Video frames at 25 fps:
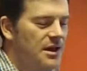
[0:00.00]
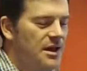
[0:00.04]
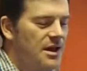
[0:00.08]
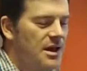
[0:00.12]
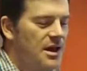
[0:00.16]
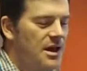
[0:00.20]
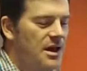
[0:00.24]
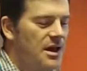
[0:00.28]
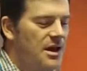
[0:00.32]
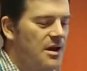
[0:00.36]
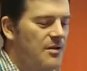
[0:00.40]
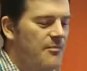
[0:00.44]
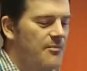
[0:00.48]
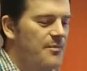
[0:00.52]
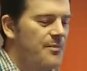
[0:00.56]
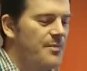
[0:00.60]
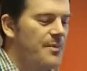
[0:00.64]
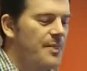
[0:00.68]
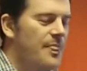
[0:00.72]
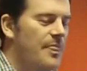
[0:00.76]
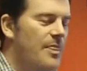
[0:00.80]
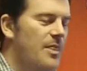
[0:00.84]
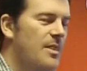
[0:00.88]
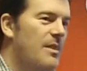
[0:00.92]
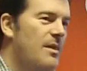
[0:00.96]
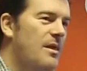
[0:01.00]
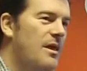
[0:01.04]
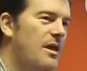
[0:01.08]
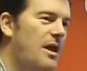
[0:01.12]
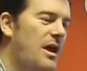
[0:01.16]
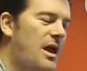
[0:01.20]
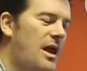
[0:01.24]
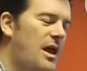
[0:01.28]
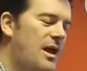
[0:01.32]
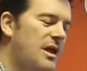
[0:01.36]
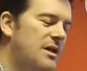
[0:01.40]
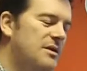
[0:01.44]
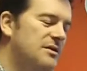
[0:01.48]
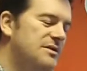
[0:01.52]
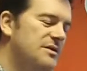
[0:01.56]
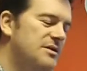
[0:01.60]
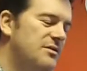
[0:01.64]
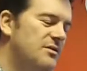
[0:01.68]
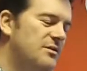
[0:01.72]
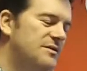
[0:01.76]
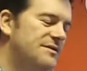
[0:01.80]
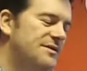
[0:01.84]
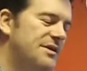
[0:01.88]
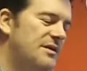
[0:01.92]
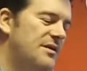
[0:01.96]
And it
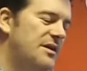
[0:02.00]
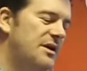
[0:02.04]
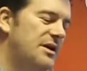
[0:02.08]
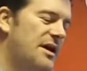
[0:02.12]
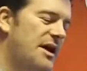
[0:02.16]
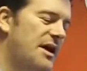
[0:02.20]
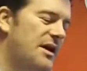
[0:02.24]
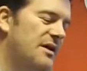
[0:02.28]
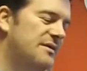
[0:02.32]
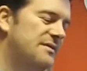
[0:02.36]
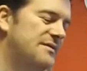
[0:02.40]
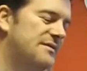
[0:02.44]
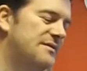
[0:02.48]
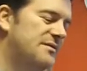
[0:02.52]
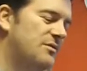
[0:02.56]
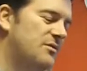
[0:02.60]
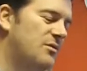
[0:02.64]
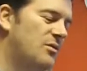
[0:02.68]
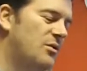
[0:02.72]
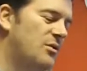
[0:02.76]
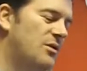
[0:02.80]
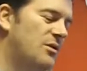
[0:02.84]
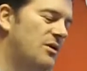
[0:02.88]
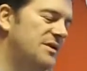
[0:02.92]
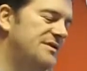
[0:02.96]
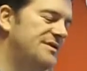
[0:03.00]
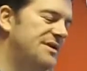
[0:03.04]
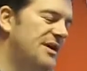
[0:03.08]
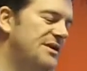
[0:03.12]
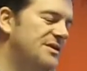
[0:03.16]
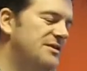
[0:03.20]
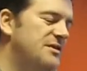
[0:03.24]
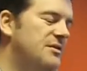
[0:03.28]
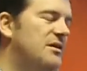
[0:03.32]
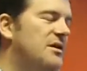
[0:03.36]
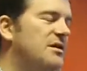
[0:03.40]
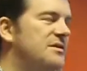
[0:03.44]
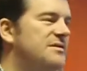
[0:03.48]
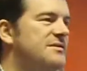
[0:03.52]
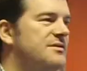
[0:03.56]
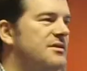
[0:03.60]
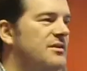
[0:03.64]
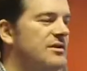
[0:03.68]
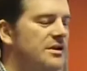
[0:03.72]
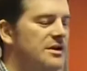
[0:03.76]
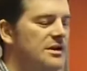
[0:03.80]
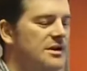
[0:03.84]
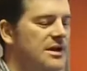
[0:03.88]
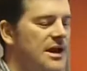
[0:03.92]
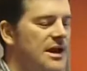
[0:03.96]
also then has organisation
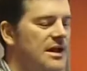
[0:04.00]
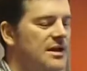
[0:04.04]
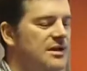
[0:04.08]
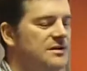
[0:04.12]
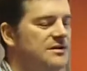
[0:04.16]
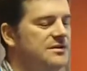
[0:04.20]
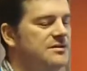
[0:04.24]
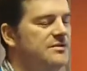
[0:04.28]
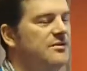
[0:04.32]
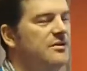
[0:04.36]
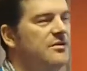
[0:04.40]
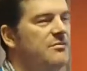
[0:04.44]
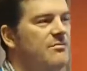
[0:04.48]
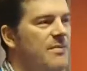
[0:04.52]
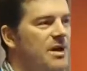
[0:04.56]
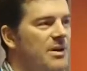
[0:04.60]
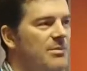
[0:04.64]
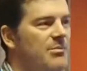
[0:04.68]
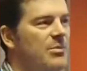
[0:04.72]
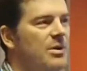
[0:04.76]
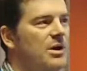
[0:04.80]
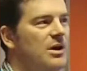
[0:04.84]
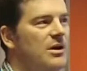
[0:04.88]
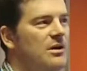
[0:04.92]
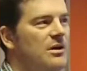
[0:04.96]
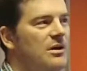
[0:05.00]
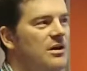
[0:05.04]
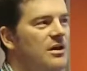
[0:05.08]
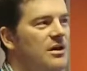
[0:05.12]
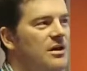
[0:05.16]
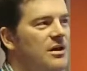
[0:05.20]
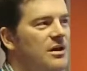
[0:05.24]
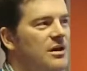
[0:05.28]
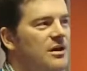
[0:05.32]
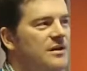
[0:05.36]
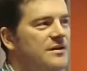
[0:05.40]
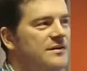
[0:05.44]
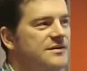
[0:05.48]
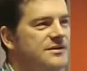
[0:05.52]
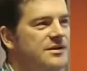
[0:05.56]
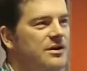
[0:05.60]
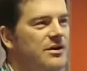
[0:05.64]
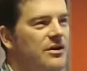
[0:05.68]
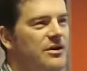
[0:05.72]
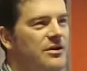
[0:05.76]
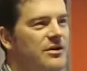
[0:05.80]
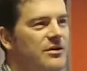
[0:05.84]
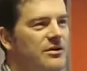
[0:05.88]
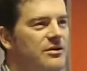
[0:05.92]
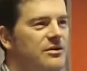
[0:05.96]
custodian, editor and member.
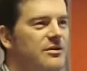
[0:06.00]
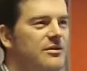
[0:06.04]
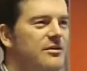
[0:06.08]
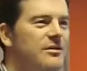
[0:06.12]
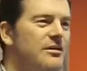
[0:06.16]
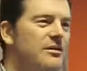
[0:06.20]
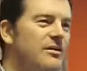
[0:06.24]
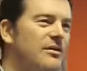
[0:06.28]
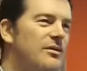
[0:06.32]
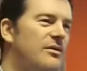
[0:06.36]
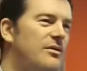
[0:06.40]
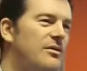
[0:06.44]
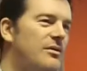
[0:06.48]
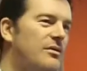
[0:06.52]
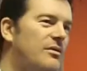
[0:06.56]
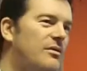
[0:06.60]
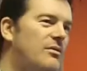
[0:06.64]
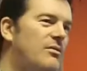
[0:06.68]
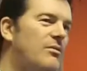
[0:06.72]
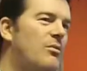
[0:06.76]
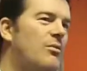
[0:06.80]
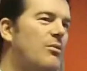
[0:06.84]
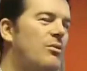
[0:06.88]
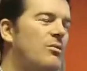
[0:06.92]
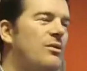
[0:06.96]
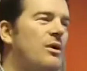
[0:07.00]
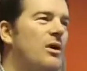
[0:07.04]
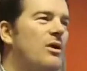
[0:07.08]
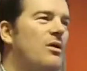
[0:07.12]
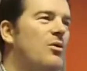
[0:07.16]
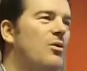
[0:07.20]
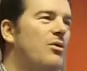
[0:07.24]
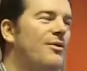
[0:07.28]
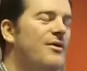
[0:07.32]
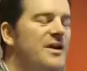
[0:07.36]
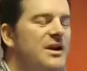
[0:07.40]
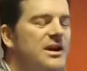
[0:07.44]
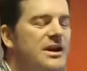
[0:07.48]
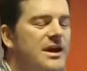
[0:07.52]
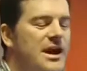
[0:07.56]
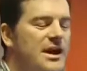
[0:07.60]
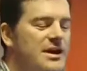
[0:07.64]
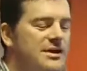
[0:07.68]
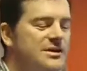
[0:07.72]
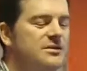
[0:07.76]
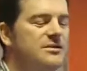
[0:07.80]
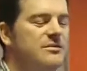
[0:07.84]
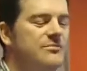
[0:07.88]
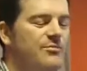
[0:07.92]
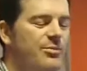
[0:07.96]
So
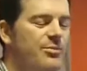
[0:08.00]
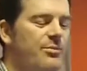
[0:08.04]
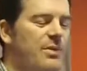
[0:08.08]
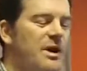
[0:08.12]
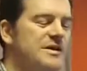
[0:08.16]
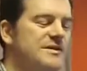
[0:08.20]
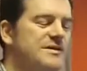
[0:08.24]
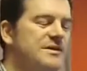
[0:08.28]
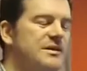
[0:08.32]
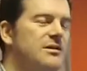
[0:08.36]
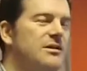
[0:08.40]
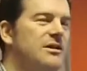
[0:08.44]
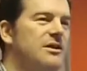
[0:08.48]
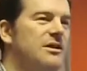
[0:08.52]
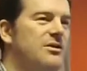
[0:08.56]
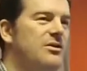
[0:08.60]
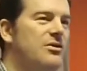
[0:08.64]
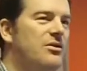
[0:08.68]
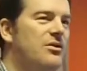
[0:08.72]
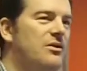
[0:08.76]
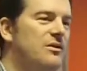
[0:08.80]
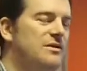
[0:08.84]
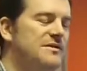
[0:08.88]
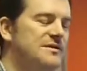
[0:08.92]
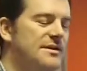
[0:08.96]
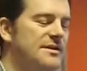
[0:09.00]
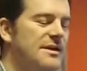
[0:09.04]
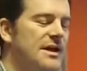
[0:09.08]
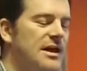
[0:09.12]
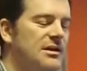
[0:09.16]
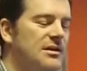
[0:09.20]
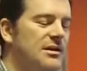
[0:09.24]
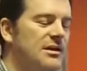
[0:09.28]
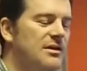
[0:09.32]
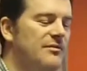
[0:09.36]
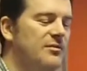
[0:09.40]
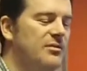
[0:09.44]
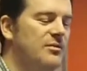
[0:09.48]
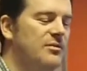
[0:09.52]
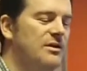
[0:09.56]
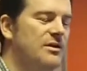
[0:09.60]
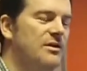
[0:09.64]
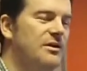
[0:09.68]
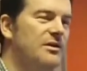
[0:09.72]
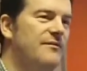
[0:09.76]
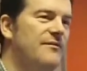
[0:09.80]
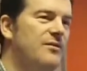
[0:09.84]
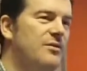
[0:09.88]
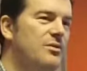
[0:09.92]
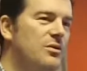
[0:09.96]
authentication basically occurs at that level,
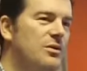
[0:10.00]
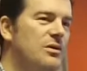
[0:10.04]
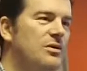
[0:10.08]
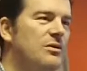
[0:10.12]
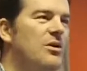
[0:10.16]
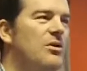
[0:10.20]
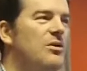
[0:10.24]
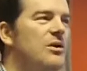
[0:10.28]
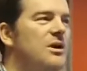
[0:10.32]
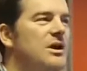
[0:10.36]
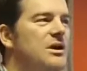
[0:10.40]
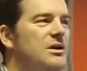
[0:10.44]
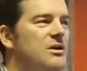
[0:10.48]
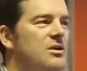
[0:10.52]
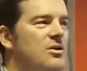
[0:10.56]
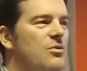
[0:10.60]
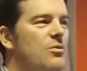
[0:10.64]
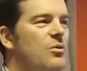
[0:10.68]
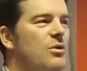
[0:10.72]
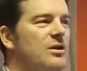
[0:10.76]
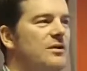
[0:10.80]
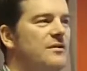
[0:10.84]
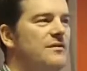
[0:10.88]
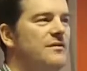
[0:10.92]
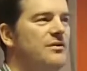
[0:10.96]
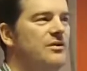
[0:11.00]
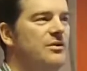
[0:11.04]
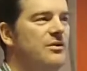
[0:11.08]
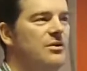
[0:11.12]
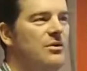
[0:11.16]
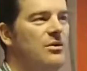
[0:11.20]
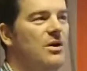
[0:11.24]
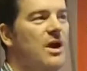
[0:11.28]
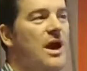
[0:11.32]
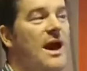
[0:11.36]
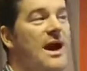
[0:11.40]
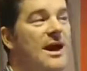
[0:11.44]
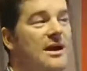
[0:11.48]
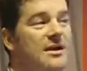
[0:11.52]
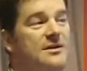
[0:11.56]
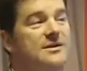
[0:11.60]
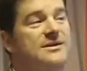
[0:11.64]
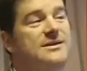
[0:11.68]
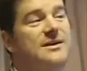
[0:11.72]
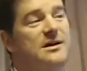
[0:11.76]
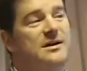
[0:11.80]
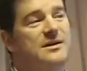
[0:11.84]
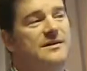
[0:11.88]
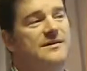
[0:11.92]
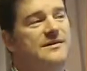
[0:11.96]
that if you were to log in and you wanted to add a
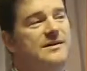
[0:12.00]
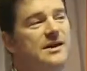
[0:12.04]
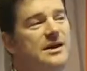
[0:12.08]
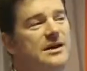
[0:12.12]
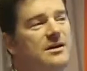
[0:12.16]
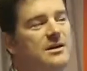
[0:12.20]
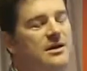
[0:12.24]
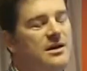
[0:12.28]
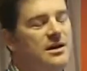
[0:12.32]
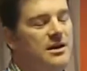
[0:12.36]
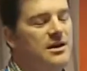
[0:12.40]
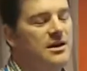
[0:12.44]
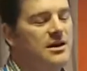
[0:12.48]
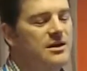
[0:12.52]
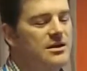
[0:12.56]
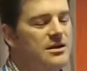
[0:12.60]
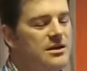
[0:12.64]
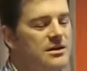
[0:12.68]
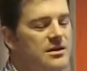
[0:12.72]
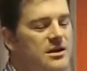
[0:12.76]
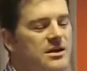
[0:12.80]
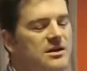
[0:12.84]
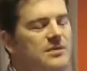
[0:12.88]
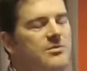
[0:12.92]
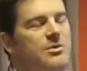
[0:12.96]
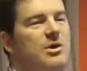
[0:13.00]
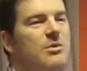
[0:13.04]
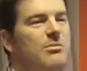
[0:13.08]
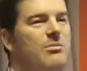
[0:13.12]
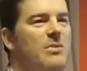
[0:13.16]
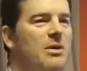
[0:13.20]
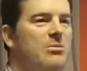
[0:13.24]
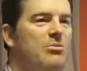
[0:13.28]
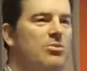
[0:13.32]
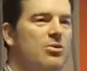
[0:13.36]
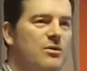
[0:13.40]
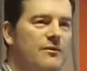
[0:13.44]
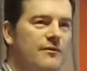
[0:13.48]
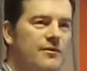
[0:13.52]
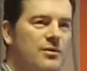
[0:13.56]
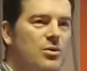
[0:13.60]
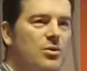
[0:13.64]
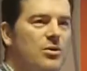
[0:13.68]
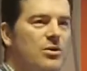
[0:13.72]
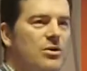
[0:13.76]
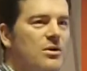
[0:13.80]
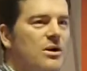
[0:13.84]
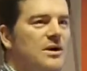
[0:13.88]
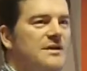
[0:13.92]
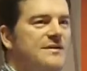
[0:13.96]
data set, you'd need to be a member of an
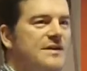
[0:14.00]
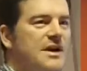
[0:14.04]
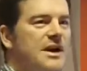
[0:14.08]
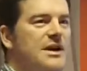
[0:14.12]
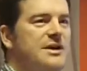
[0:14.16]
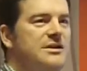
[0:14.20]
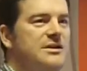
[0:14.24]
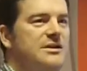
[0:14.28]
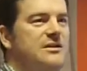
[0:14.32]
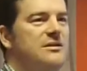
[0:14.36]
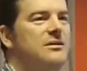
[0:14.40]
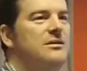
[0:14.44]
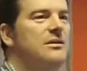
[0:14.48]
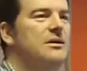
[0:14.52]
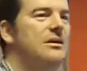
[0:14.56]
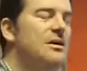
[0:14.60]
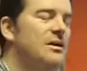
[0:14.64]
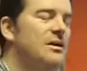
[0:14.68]
organisation